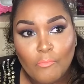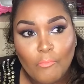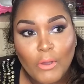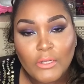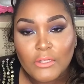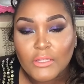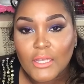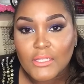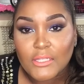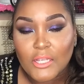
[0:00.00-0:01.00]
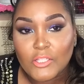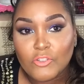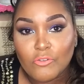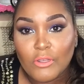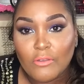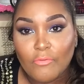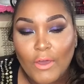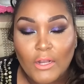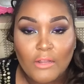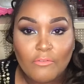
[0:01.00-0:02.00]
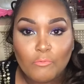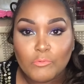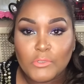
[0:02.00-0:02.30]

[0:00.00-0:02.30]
one of the things that they treat fatty liver